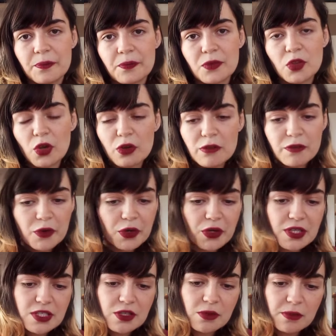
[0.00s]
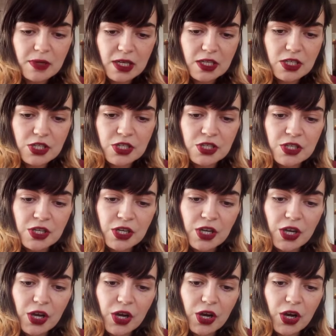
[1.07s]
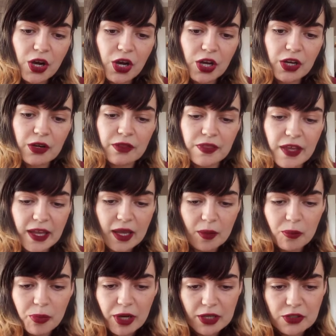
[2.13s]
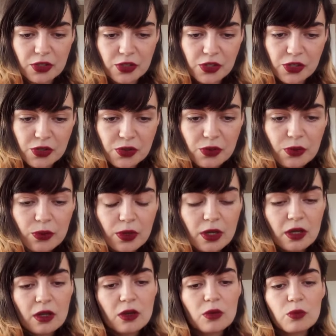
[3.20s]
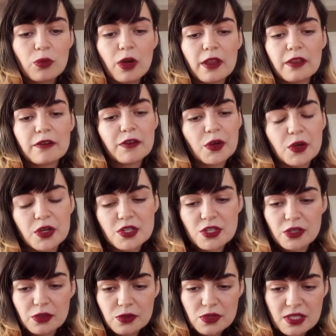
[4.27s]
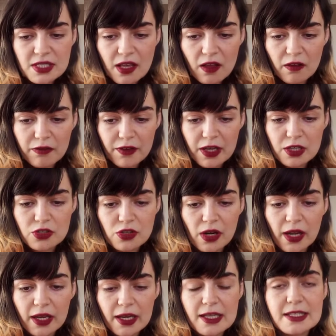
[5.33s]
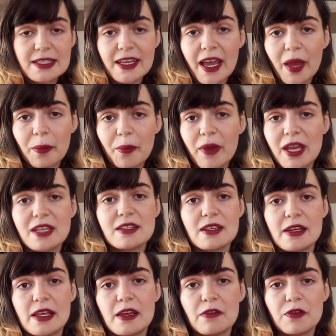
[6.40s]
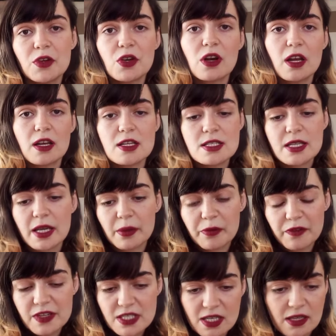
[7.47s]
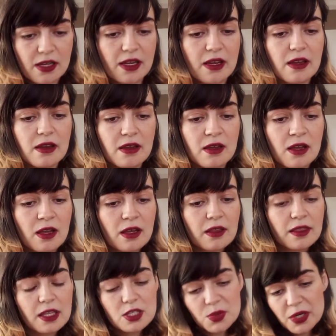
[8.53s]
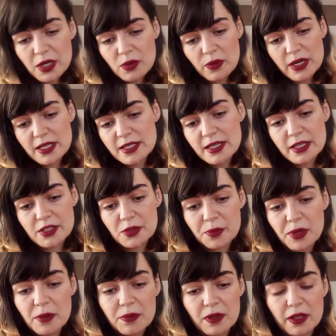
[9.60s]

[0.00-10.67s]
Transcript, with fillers: Don't focus so much on the impact on you. Rather focus on yourself and try and escape mentally if you can't escape physically. That's what I always say to people.